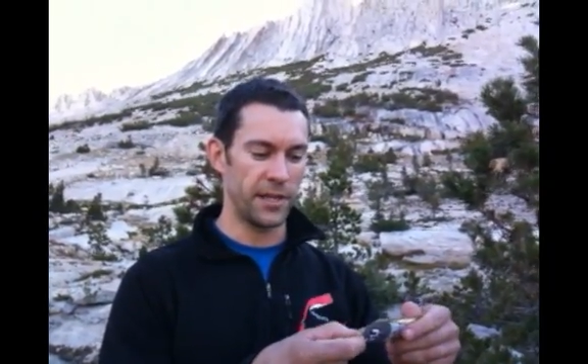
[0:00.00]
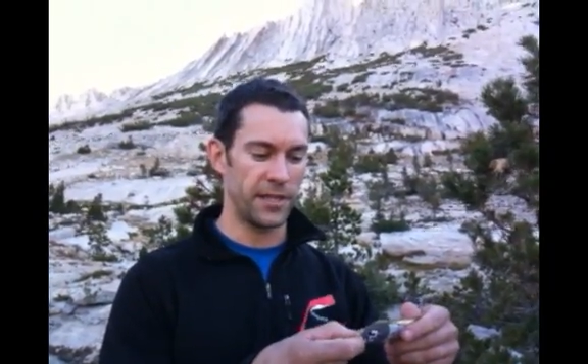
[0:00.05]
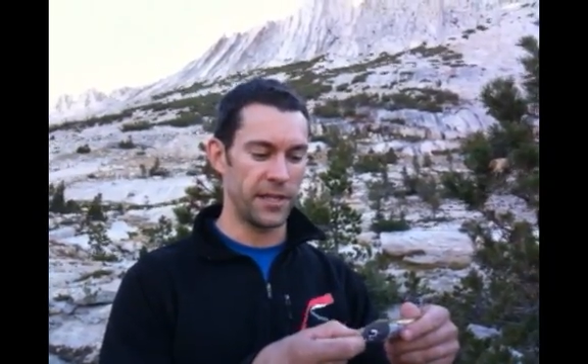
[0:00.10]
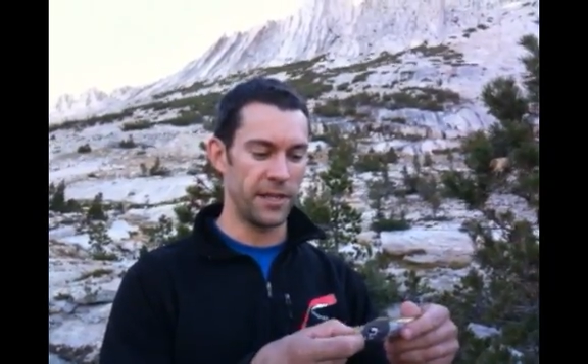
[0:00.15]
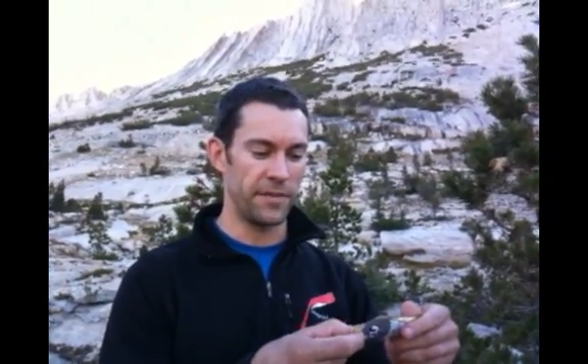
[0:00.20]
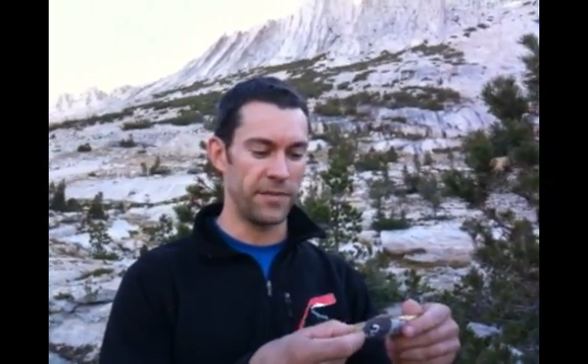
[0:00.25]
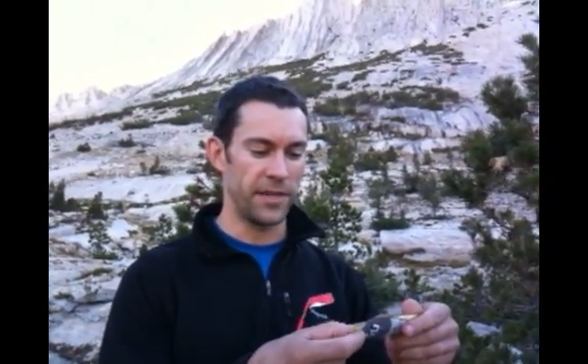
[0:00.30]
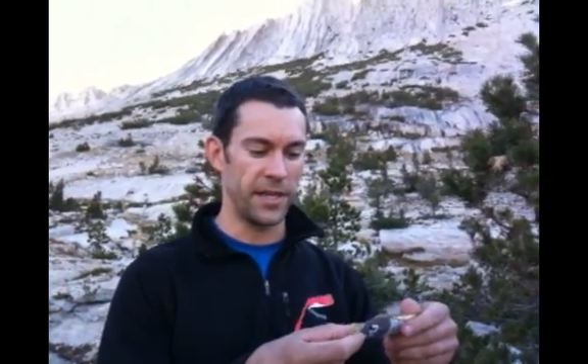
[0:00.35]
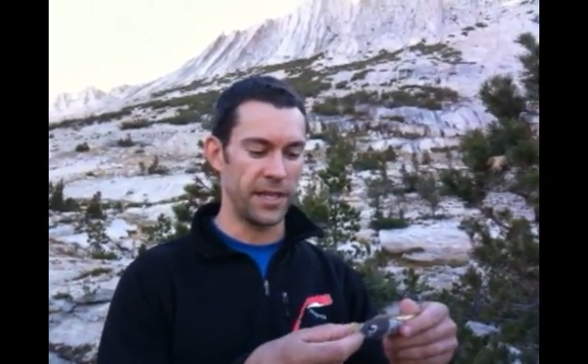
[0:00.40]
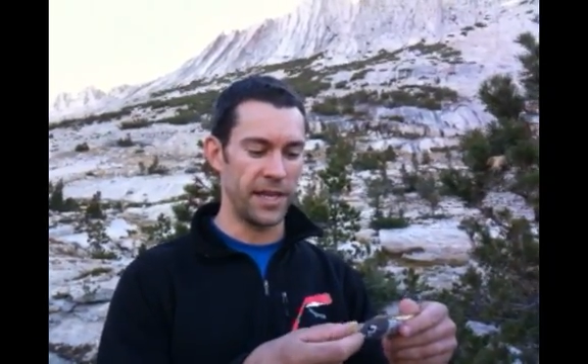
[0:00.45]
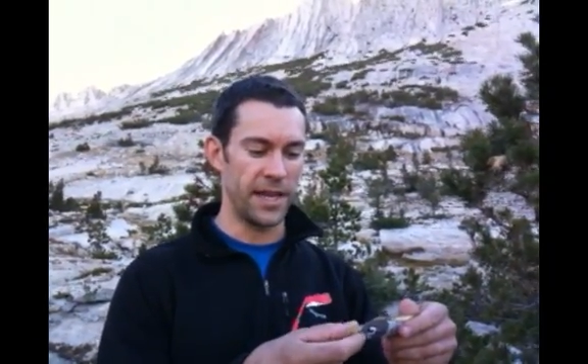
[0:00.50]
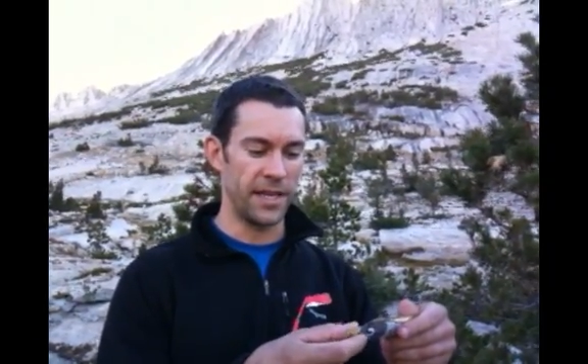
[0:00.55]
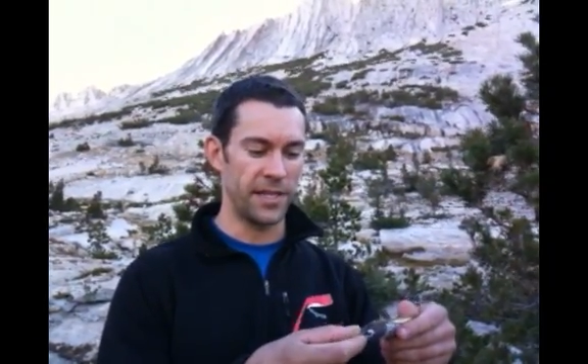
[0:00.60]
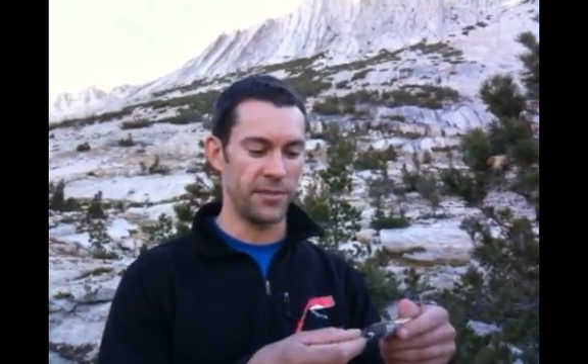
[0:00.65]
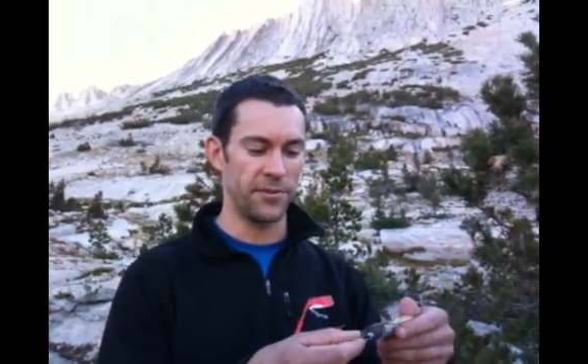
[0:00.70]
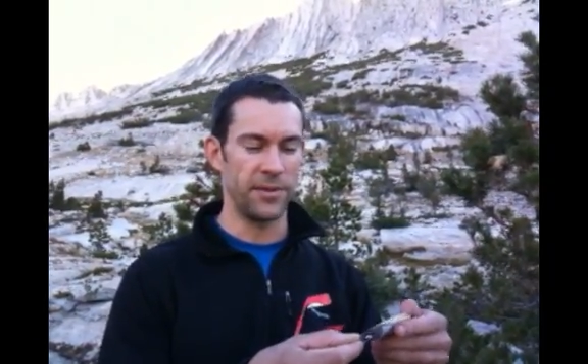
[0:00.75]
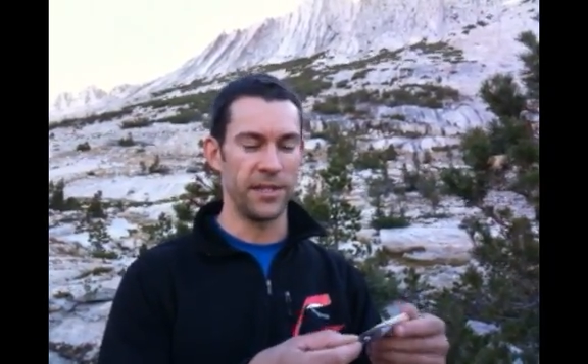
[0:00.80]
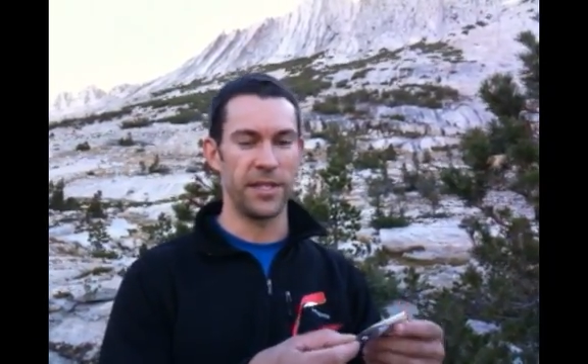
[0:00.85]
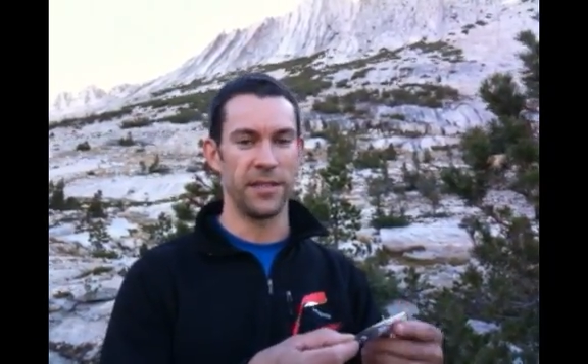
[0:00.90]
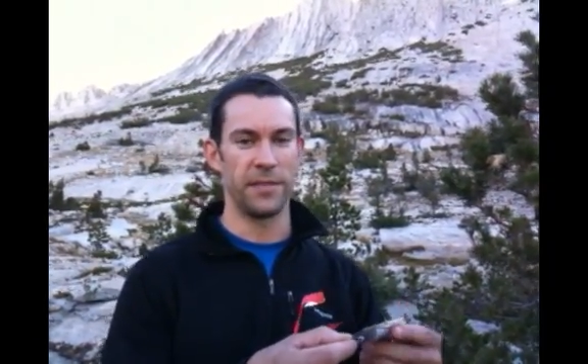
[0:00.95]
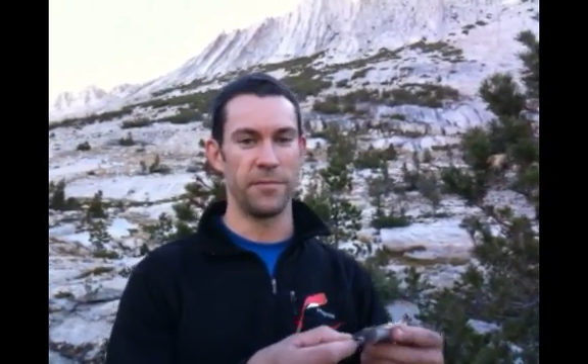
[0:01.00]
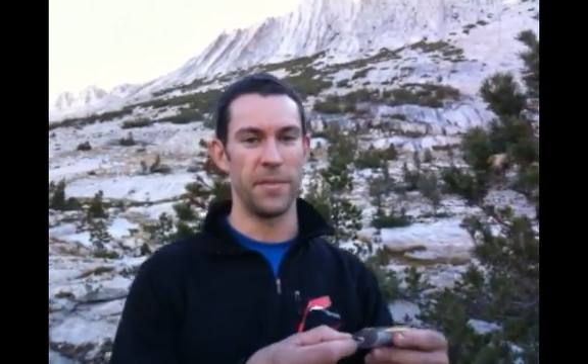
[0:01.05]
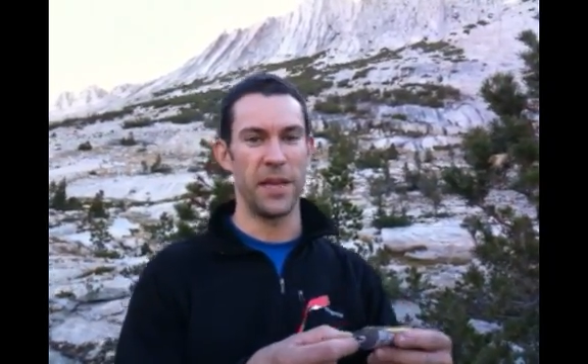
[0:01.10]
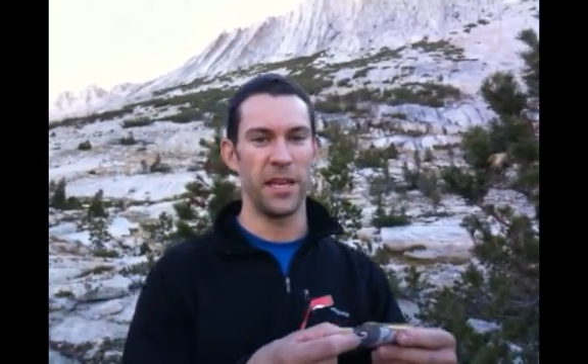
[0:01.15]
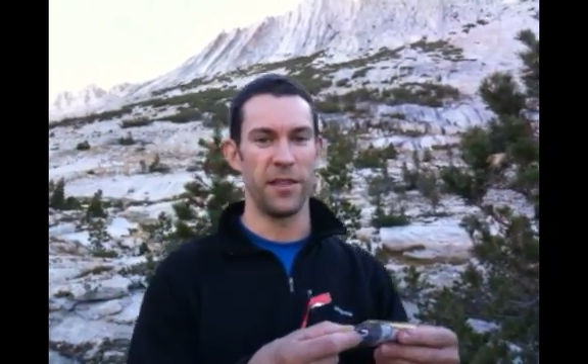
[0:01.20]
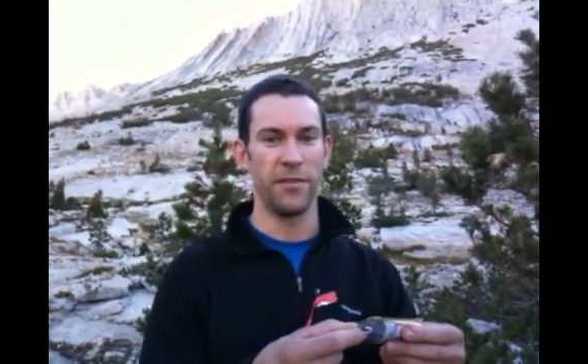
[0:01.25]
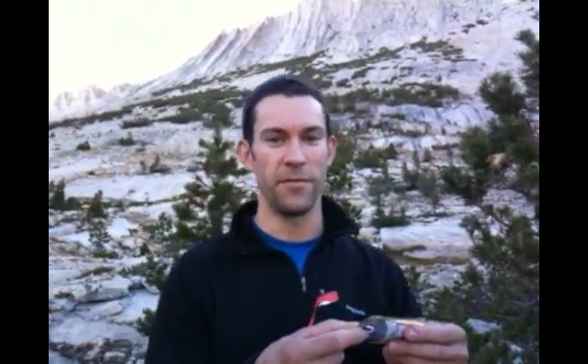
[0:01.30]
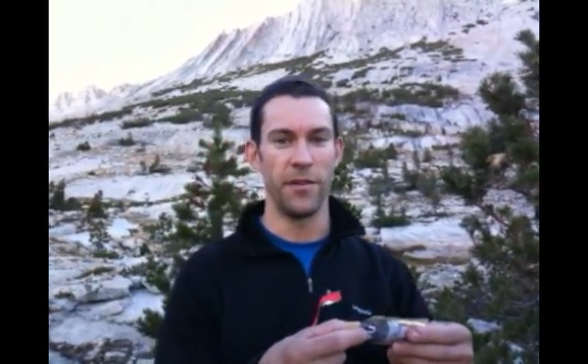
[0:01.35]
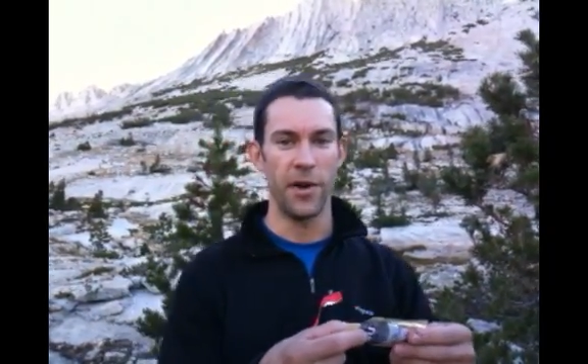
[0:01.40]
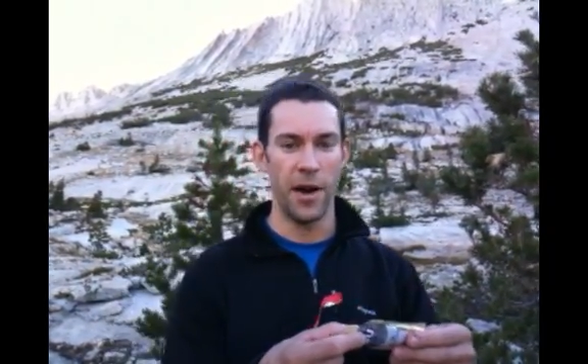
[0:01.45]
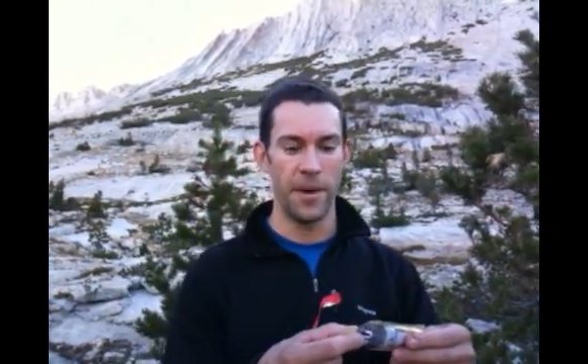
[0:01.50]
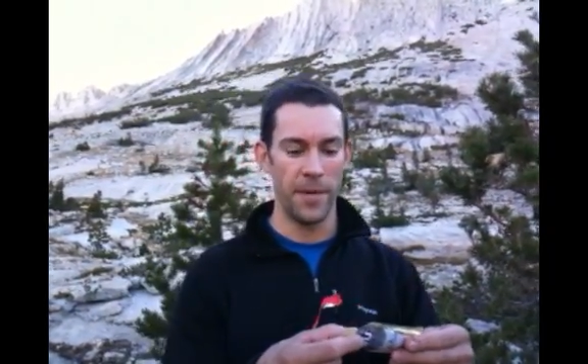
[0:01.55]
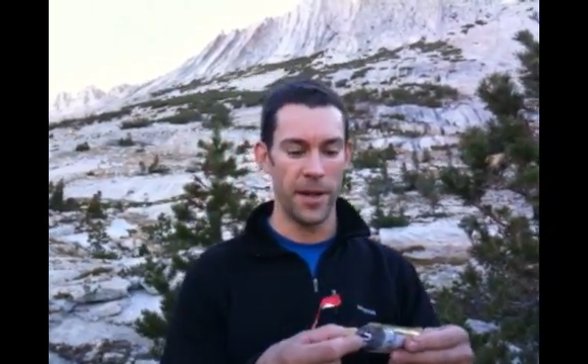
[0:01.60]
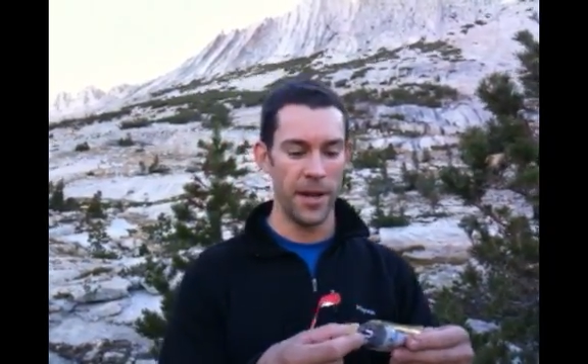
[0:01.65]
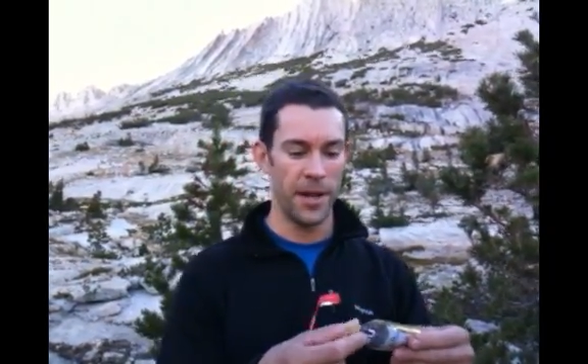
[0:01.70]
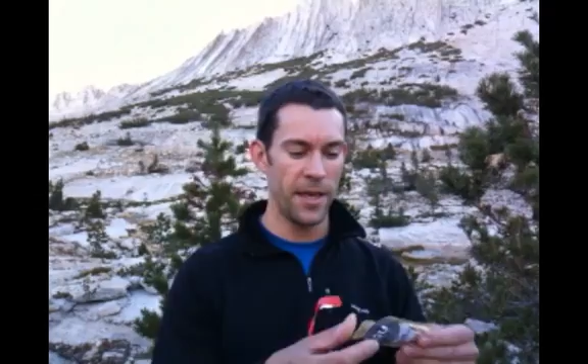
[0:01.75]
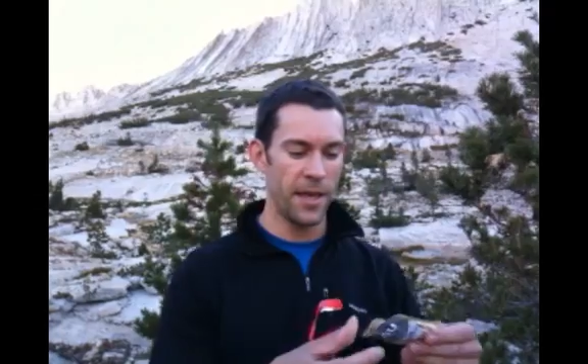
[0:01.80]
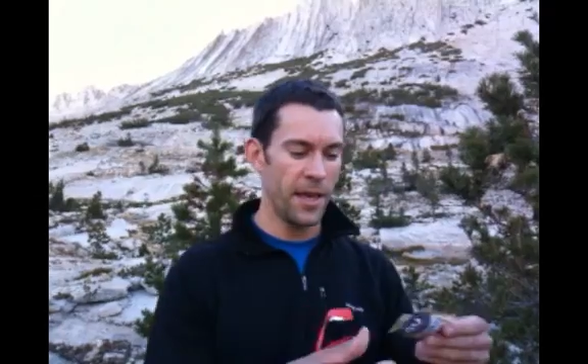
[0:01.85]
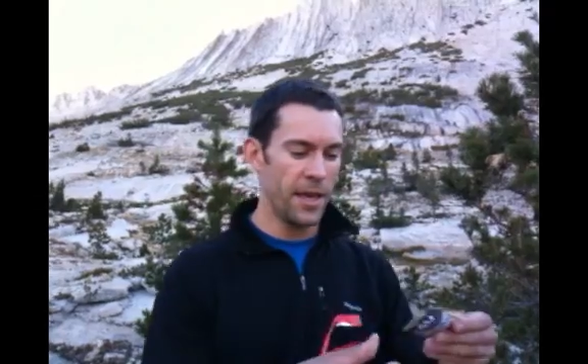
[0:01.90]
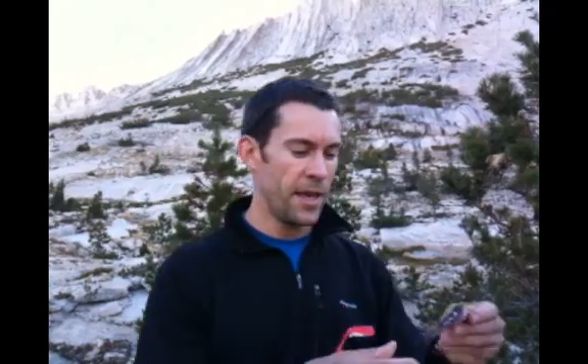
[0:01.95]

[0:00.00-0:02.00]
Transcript: stuff like that, so it doesn't make you vomit.